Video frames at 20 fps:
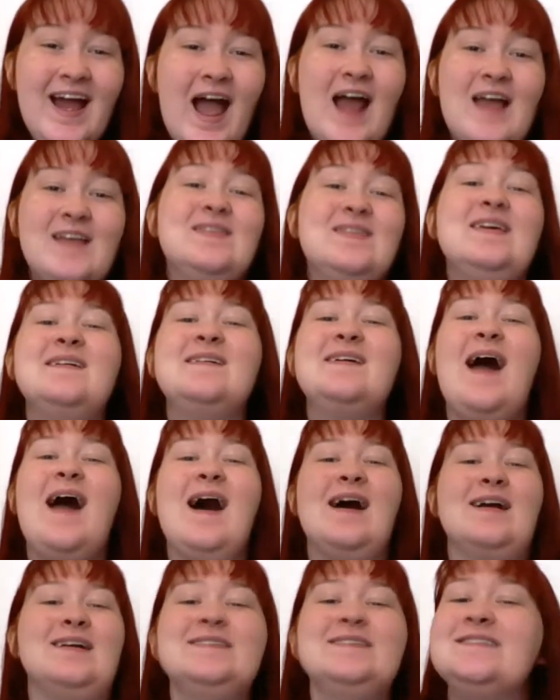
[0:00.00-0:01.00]
I think
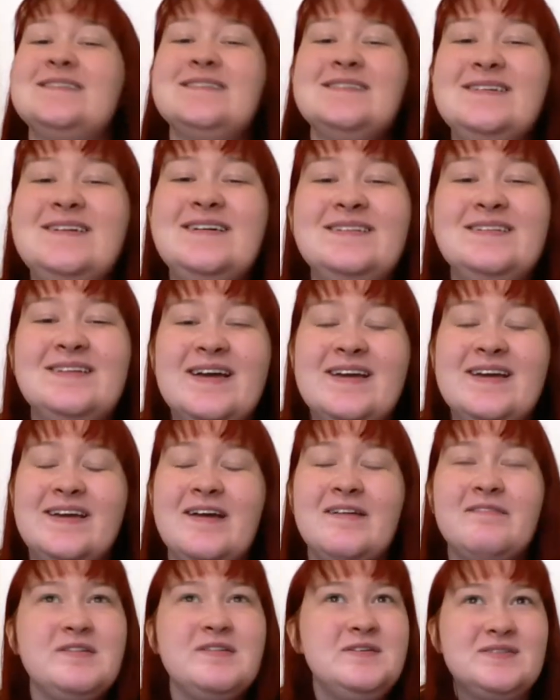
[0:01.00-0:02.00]
honestly, like,
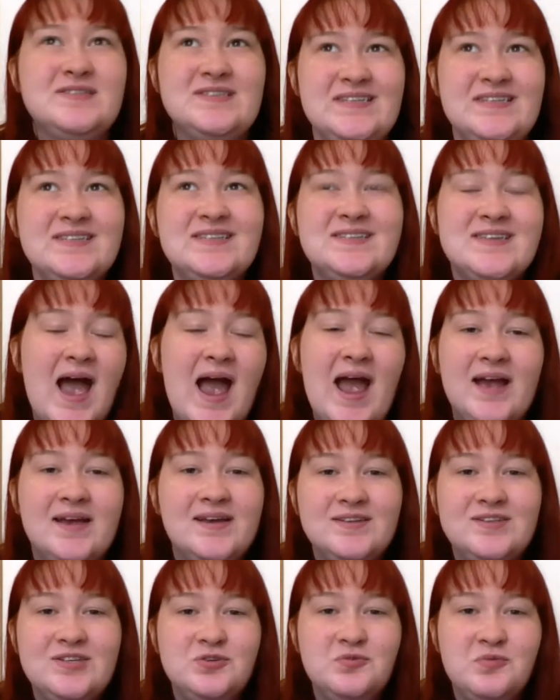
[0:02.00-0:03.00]
if you see a tag
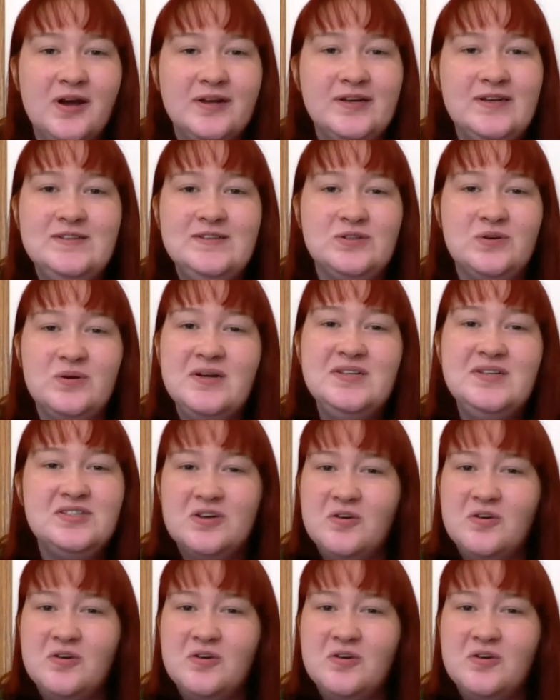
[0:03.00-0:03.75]
and you want to do it,